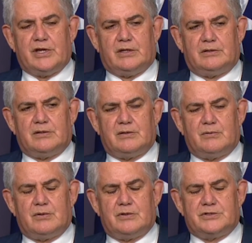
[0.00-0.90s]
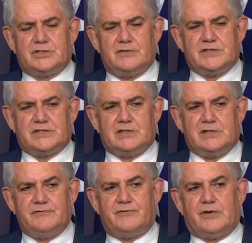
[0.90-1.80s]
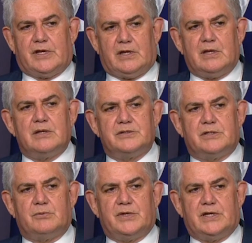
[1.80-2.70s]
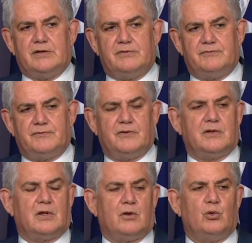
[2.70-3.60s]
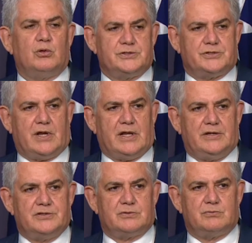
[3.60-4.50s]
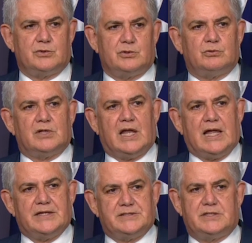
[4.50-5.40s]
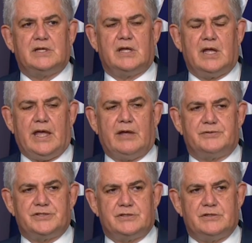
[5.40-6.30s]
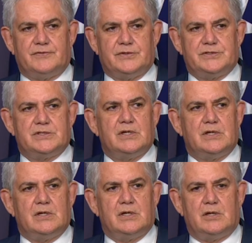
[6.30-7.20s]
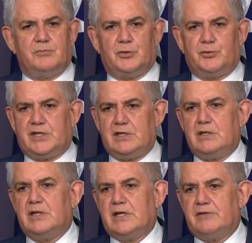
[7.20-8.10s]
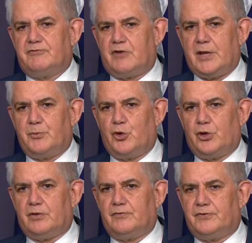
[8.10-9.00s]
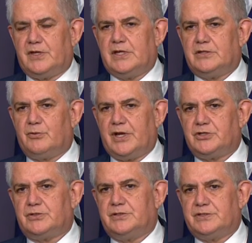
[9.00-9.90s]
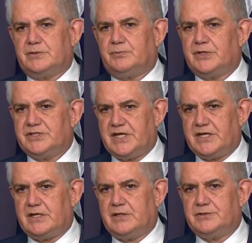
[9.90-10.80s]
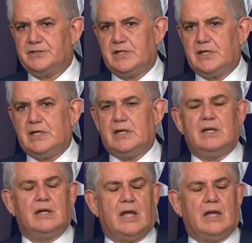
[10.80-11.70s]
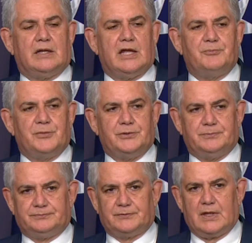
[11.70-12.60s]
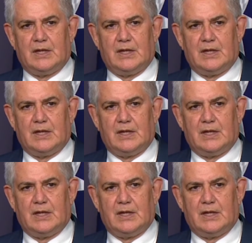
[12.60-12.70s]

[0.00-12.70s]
looking at service delivery so that we give all Australians a world-class health service, but within the framework of the directions that we're setting as the government.